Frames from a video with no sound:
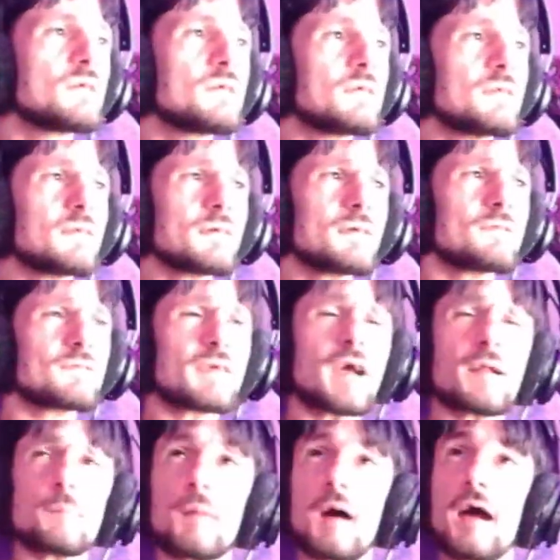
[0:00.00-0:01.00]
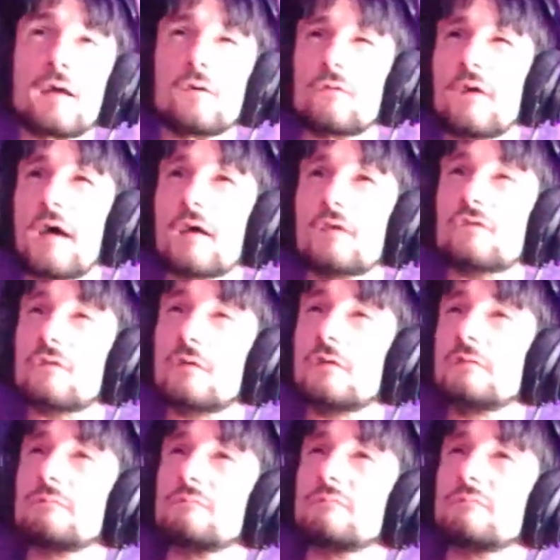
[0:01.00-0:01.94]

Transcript: it's kind of mild actually.